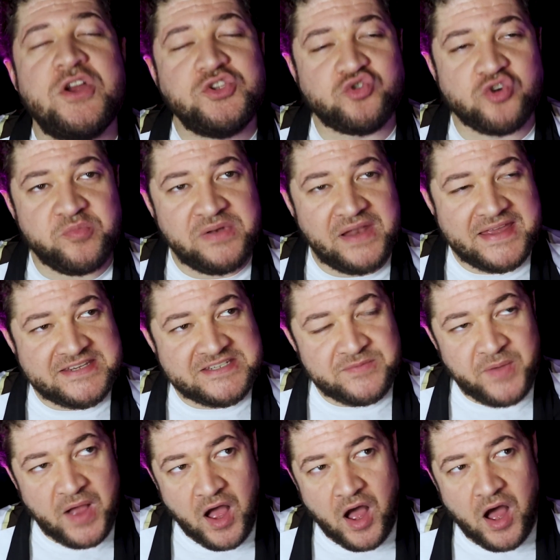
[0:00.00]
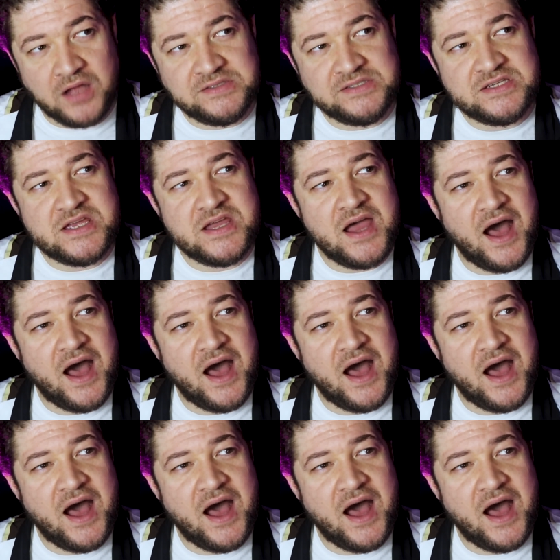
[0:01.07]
to replace a part